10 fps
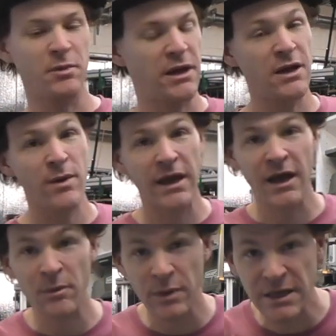But anyway,
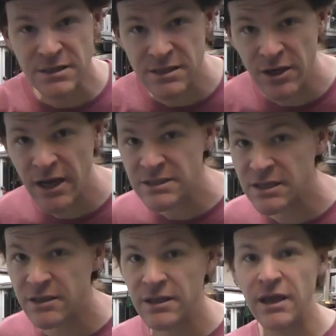God bless. See you guys
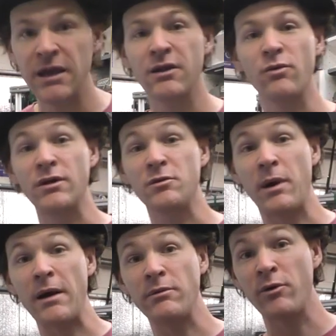another day. Read the
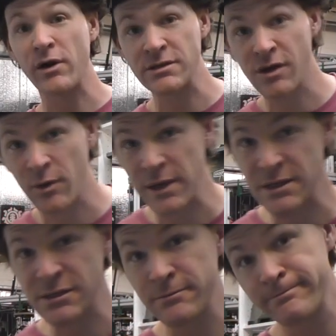Bible more as
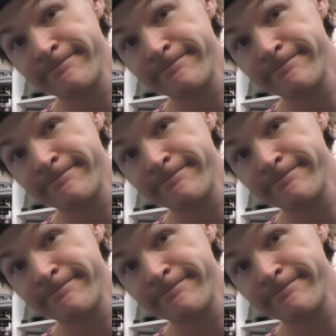always.